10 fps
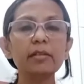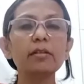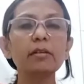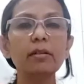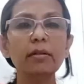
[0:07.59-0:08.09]
In
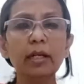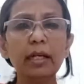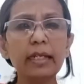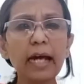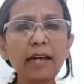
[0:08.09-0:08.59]
the
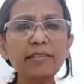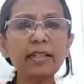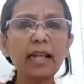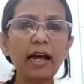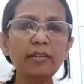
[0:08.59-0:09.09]

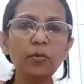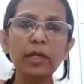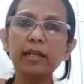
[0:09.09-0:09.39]
last class we